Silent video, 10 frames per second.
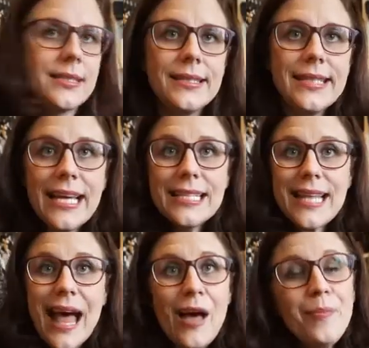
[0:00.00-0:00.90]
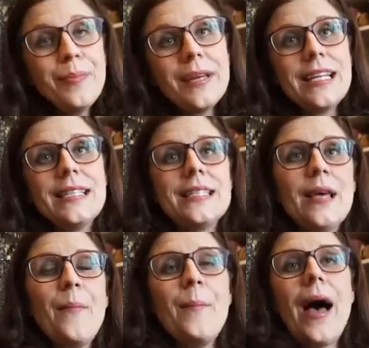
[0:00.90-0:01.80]
next up, it's
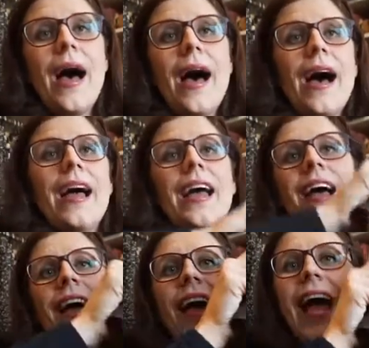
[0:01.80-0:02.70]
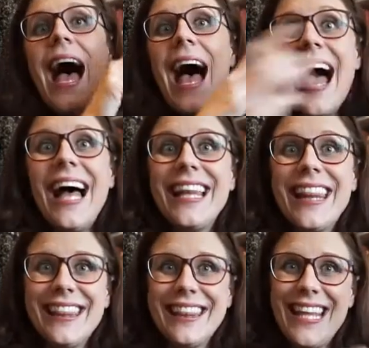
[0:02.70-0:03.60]
my ah,
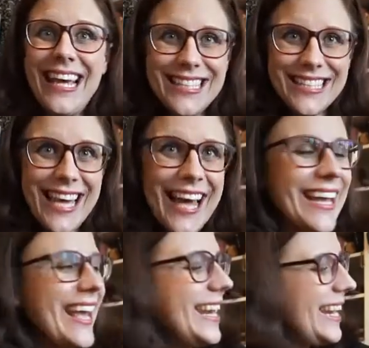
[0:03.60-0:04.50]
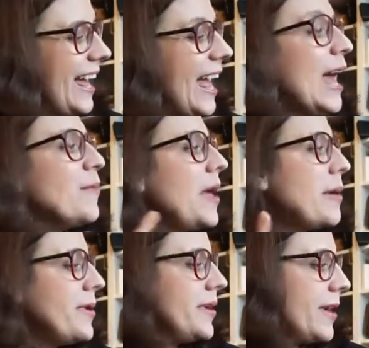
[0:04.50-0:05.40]
desk agenda.
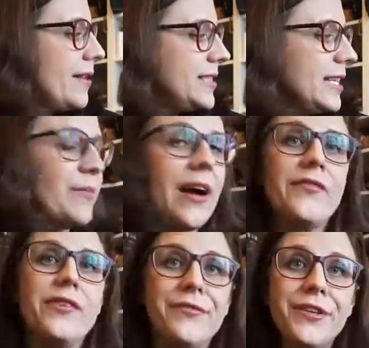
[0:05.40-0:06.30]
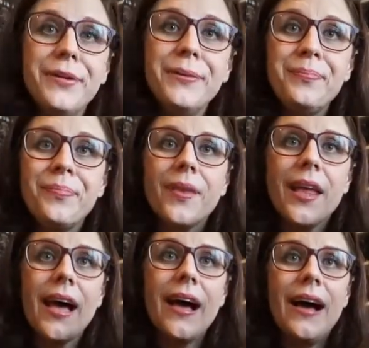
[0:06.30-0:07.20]
Maybe you have seen my review.
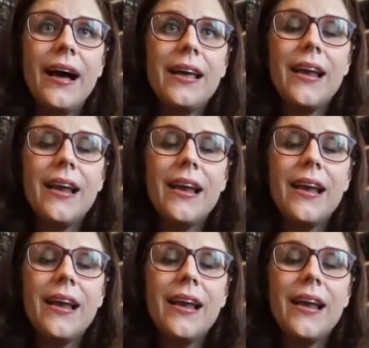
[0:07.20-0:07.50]
I